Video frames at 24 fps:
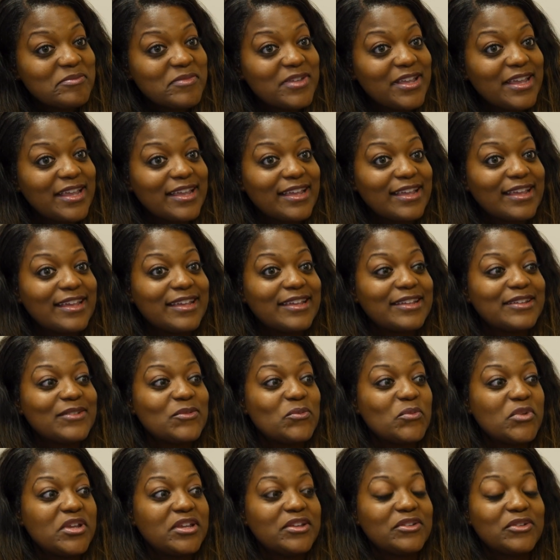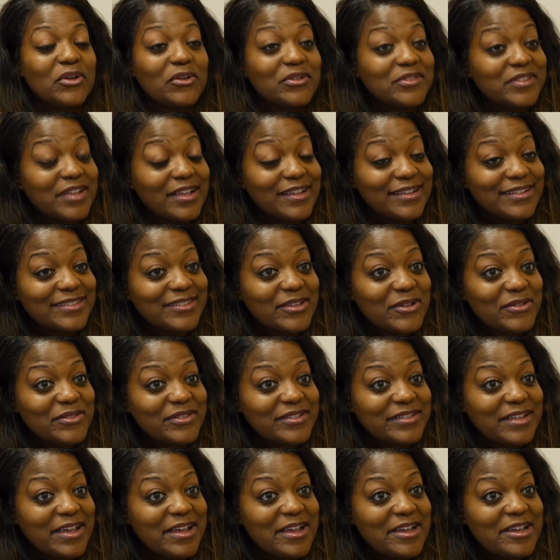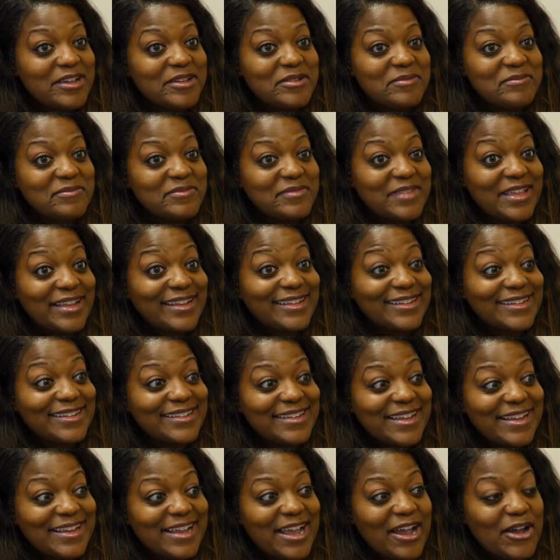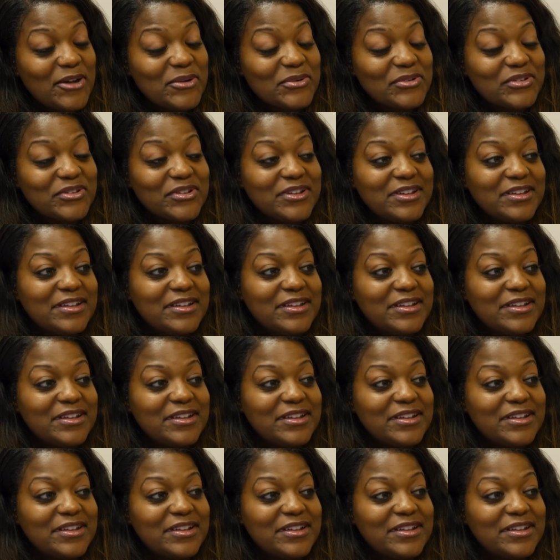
and we talk science all the time, day in and day out.